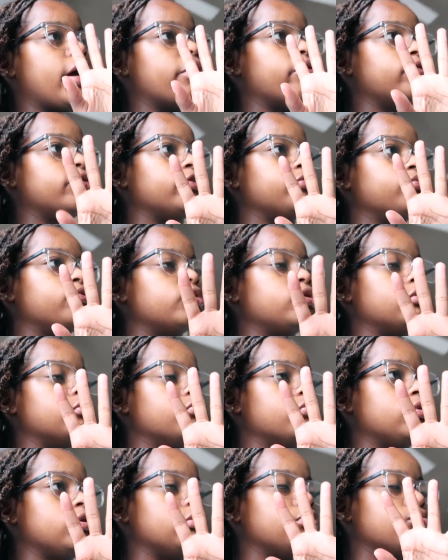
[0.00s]
I really
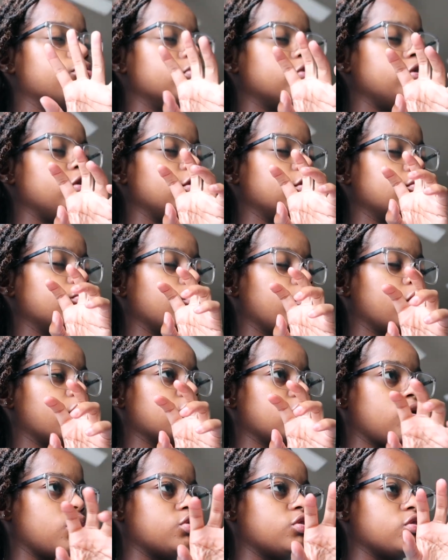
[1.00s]
wanted
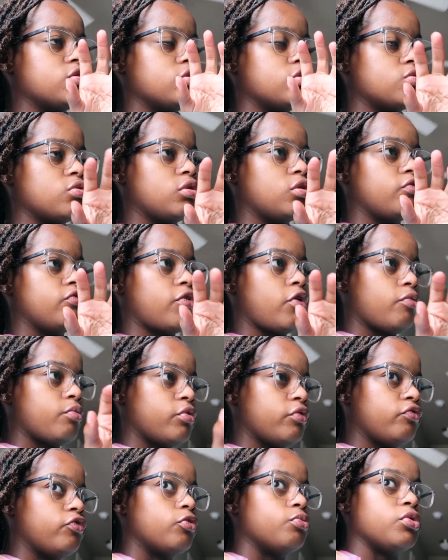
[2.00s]
to go to the student
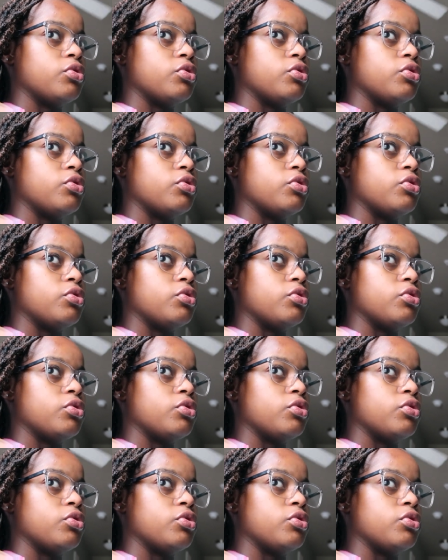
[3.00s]
involvement fair